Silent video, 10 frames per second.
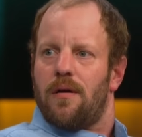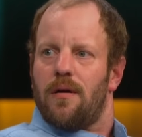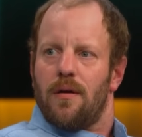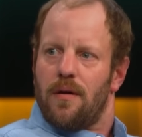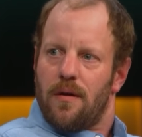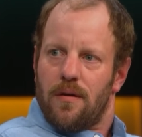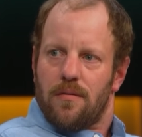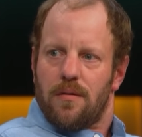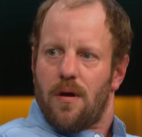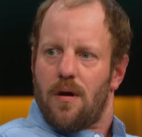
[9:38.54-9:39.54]
nothing at
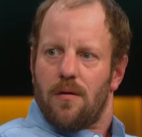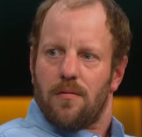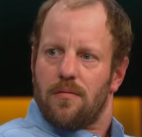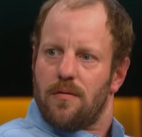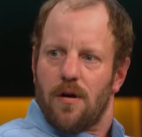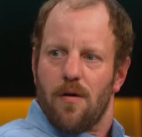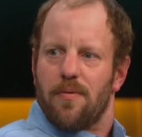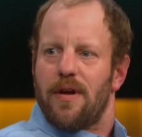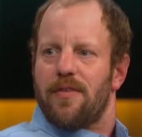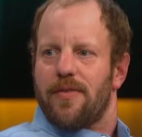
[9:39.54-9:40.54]
at no. all.
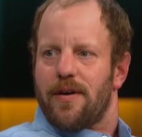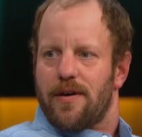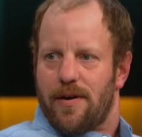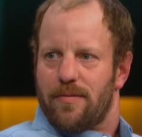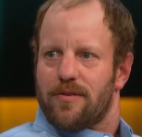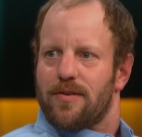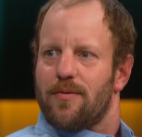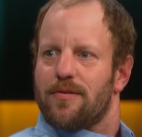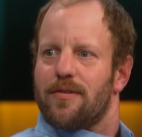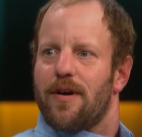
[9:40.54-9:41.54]
Open that thing up. Let's see
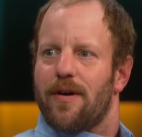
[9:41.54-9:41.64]
what's there.